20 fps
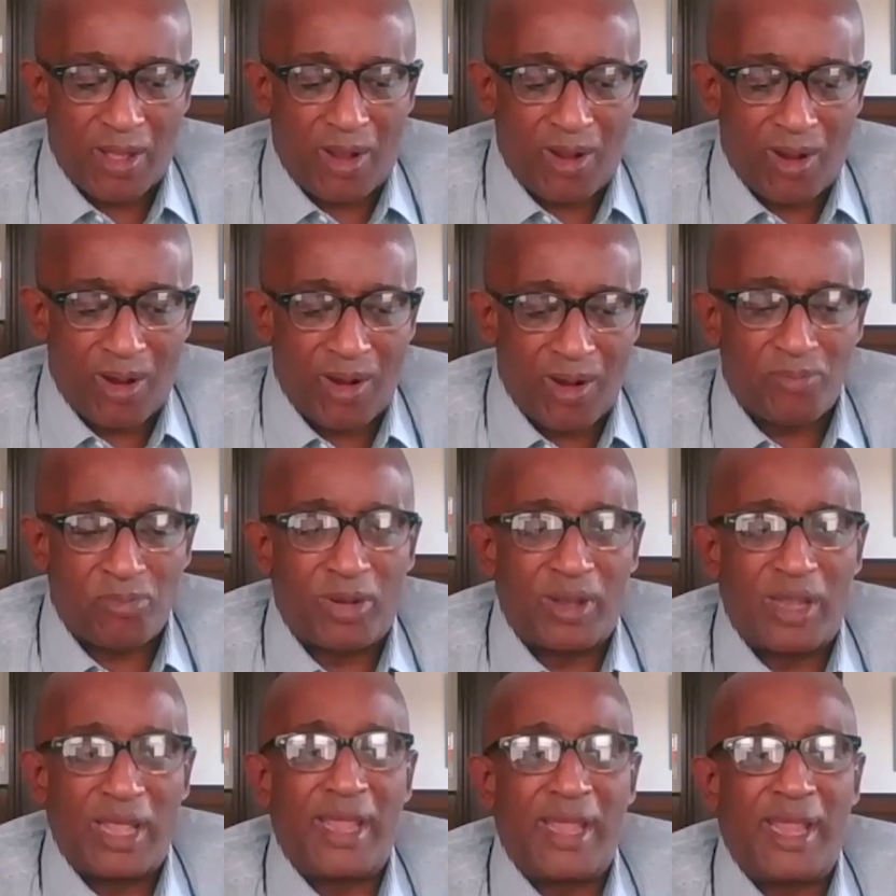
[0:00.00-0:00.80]
Our
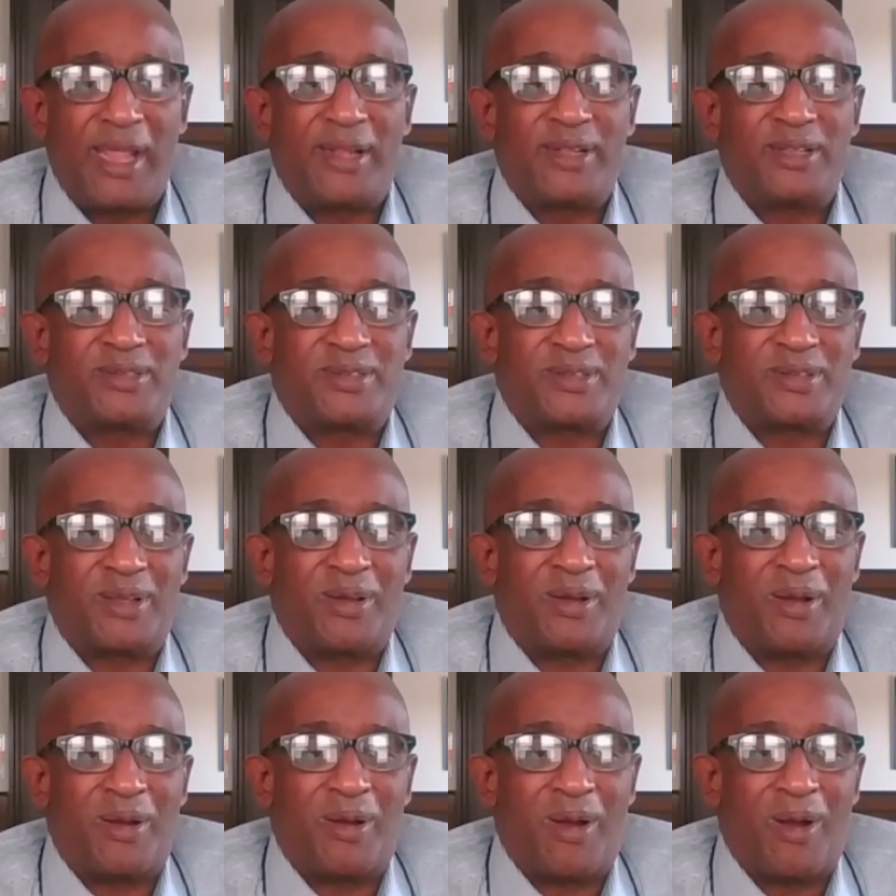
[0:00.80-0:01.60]
plans
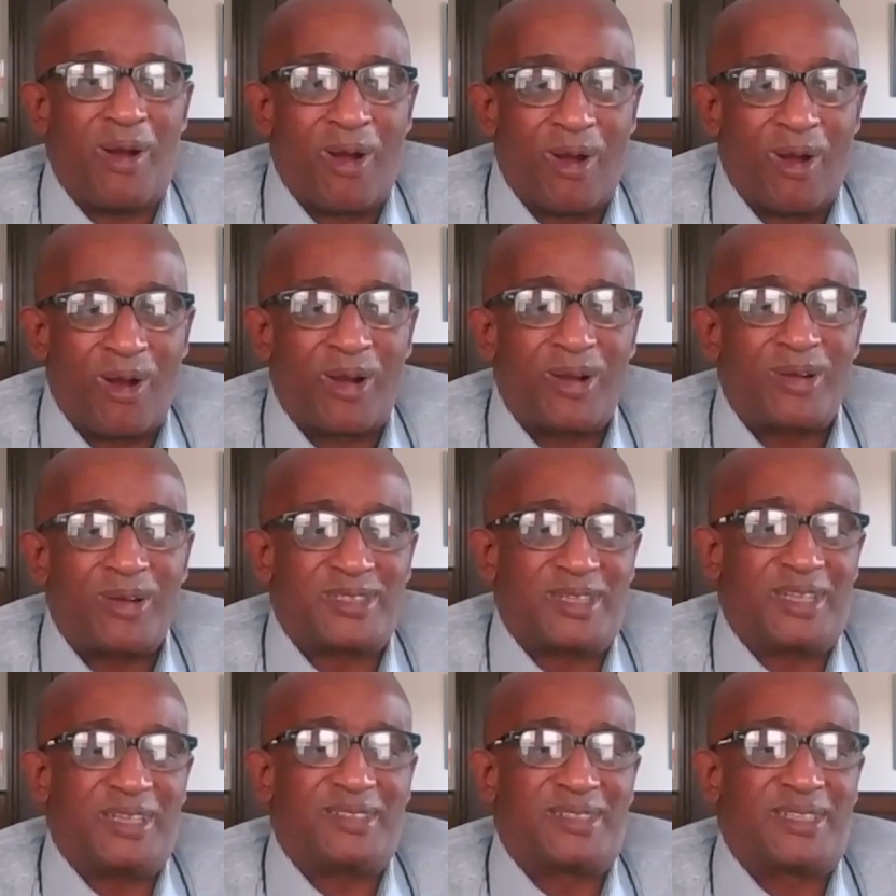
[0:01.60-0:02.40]
are
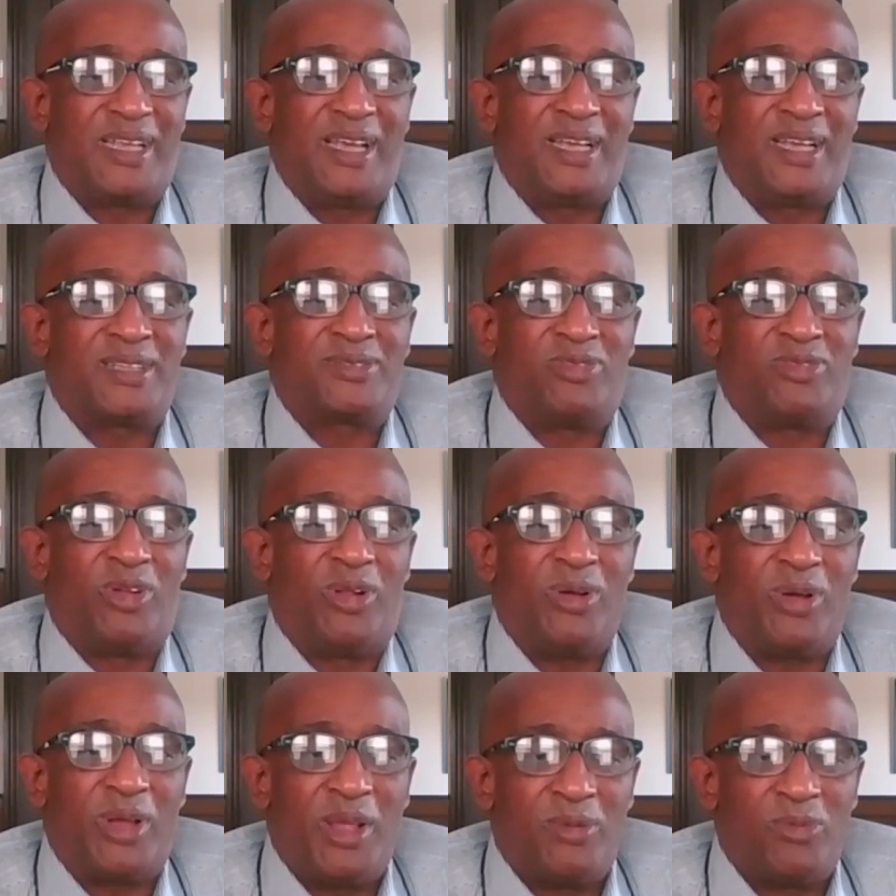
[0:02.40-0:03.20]

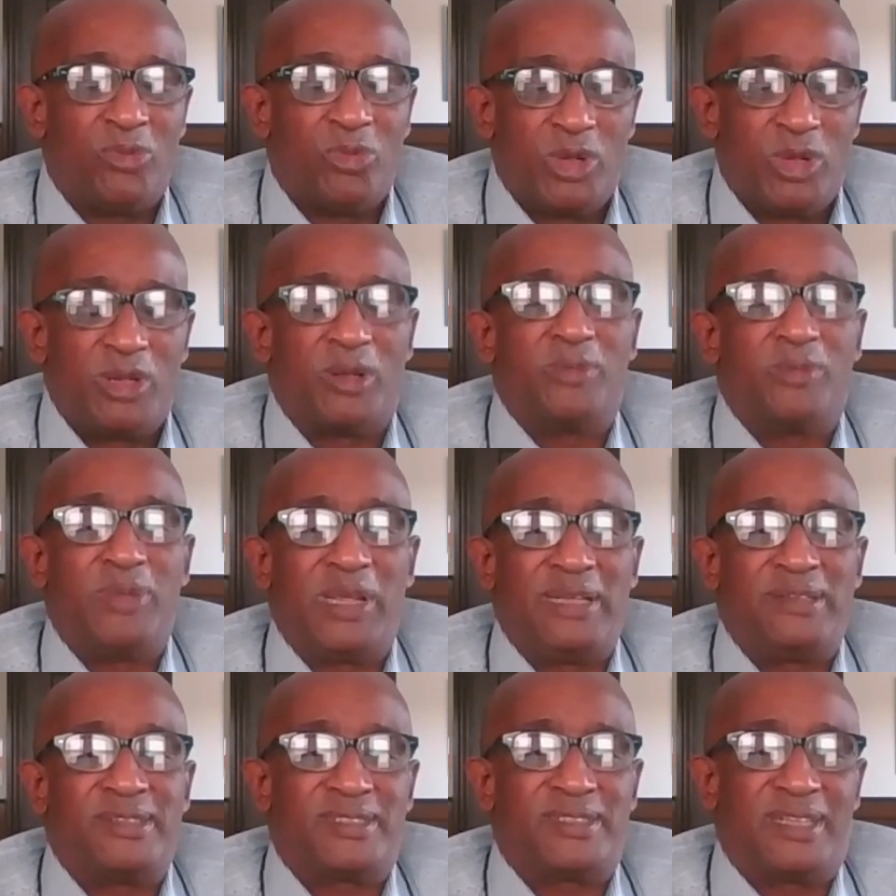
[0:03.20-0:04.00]
successful and will
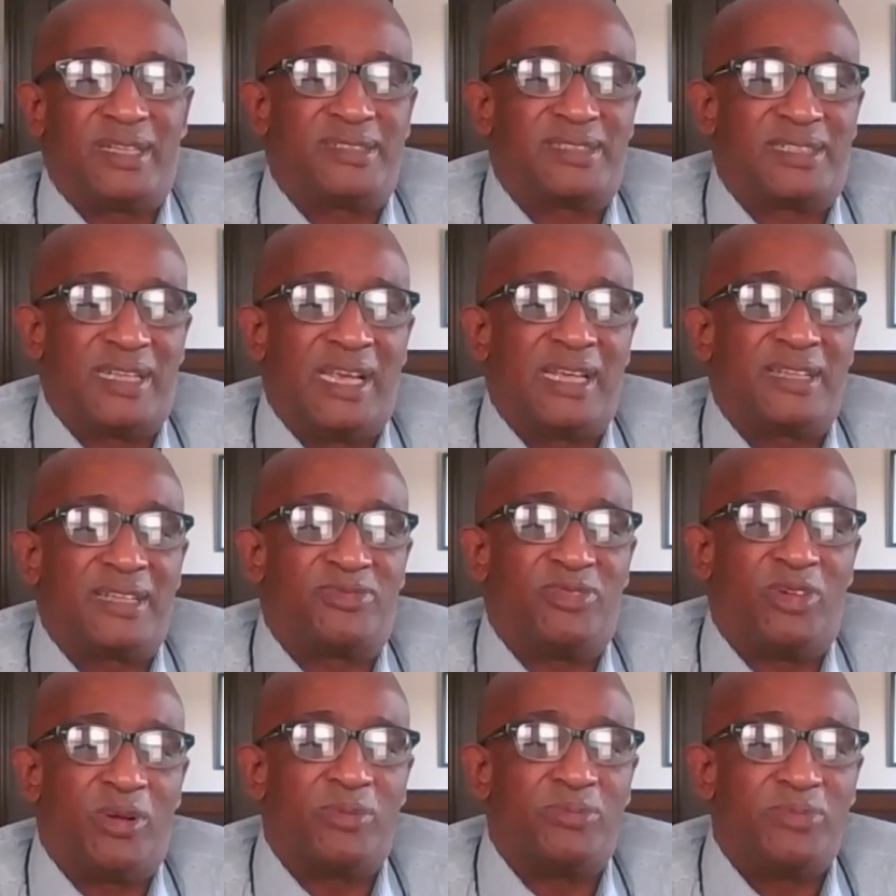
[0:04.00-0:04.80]
be
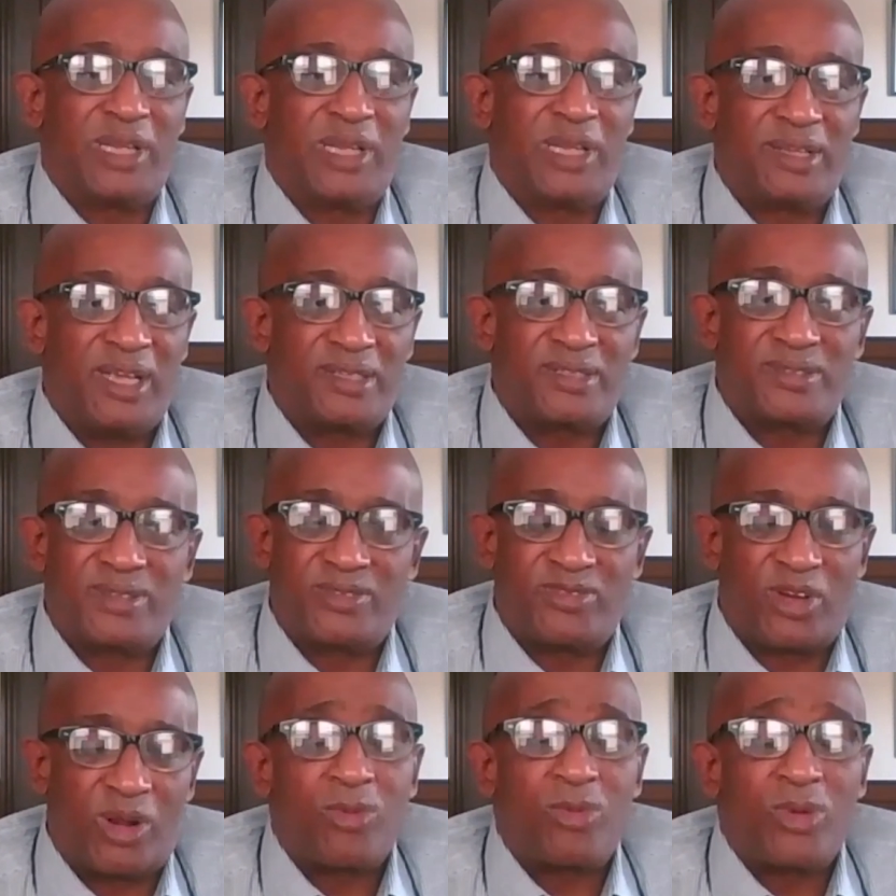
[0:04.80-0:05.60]
successful because
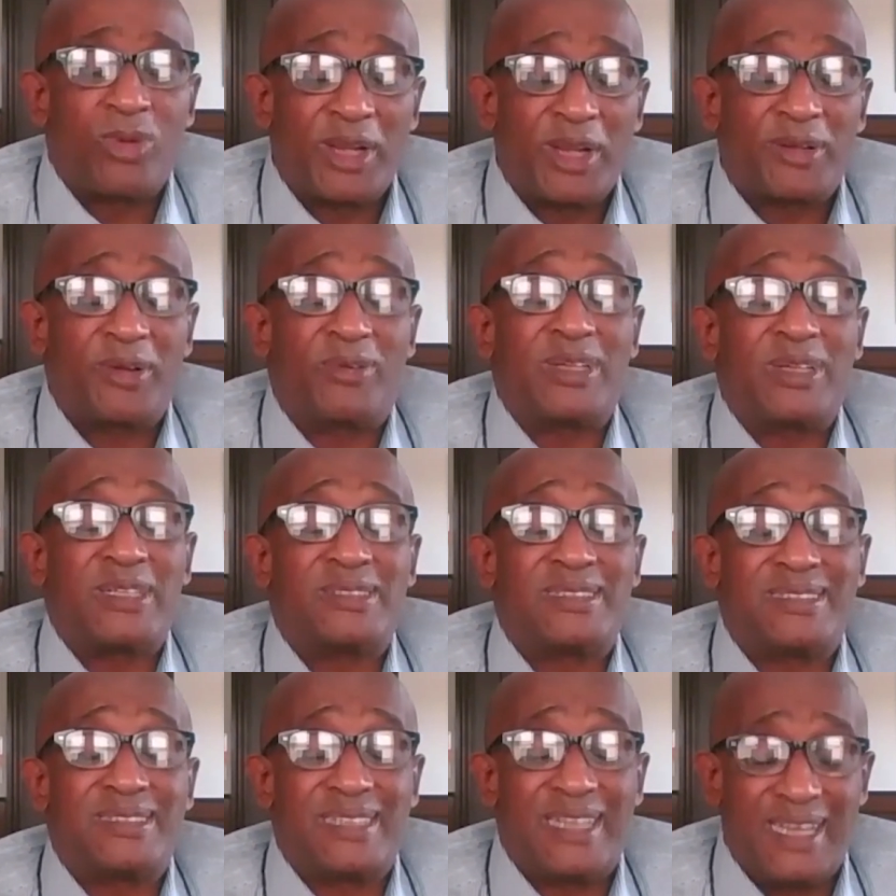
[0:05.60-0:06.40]
of our
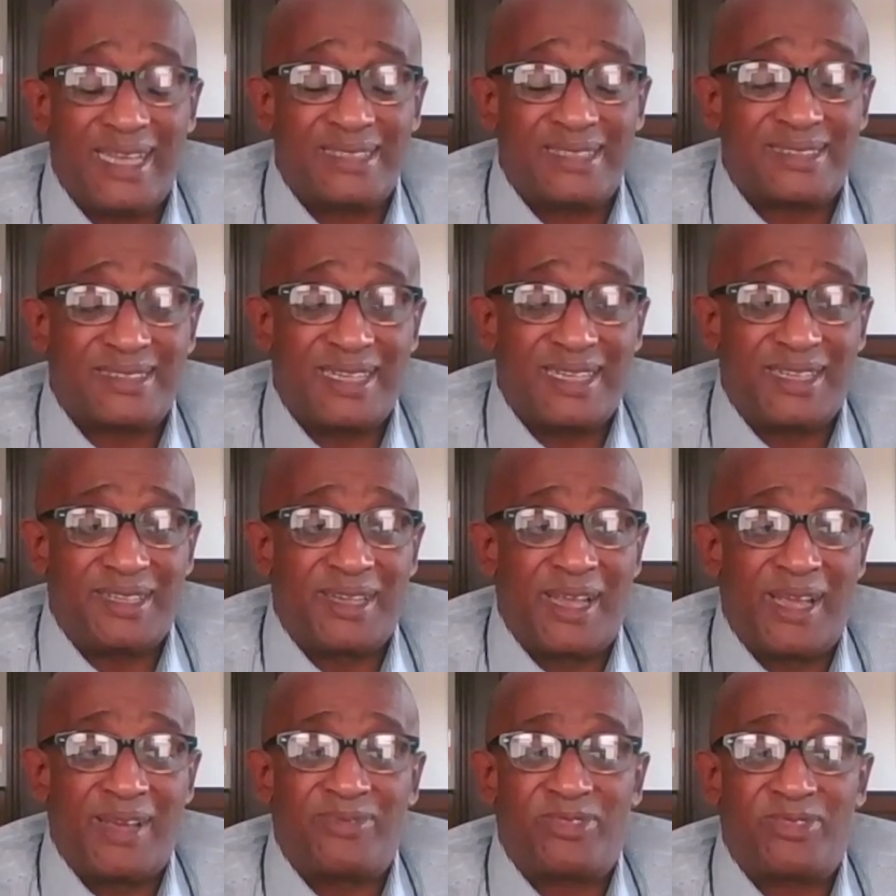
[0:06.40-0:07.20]
rigorous testing
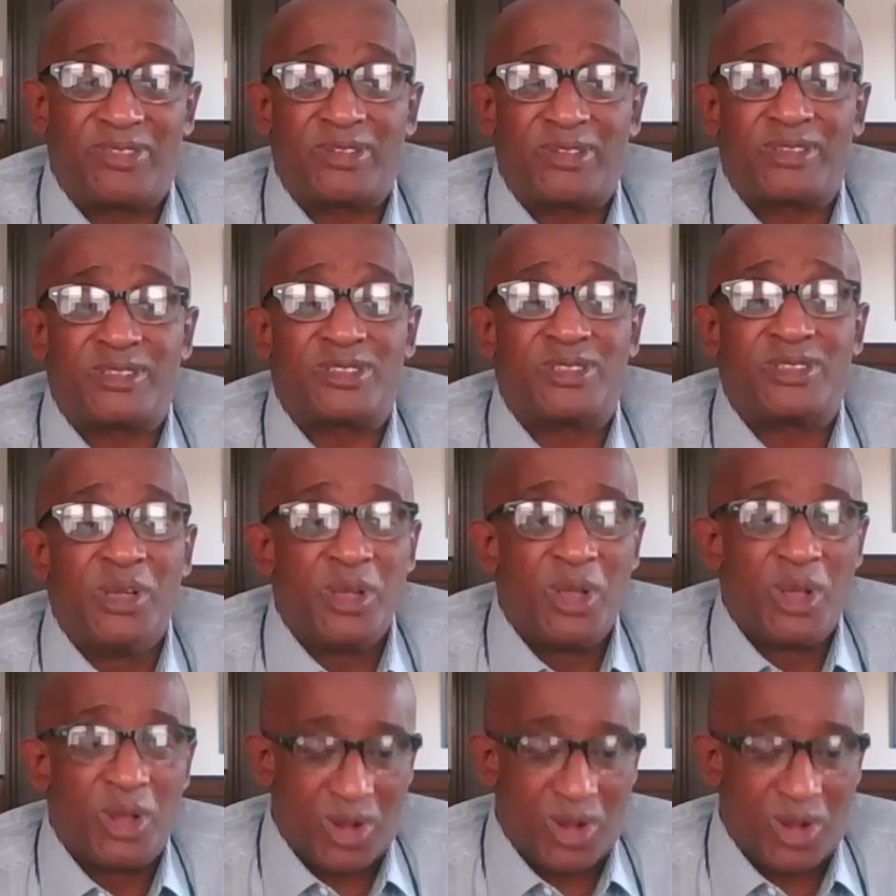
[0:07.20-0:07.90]
efforts,